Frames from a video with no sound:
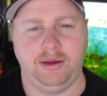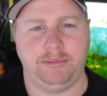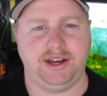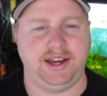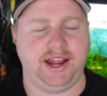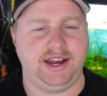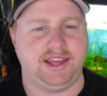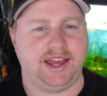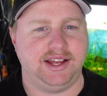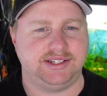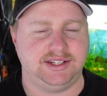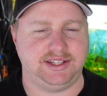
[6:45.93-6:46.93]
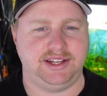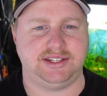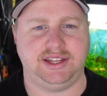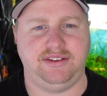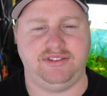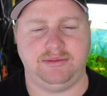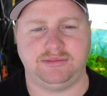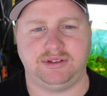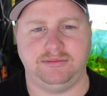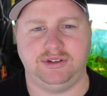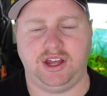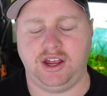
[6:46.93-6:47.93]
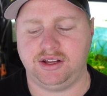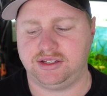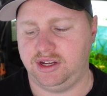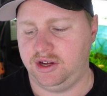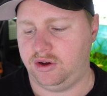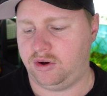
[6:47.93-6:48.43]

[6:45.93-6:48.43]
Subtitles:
But in any case, at least leave them some notes,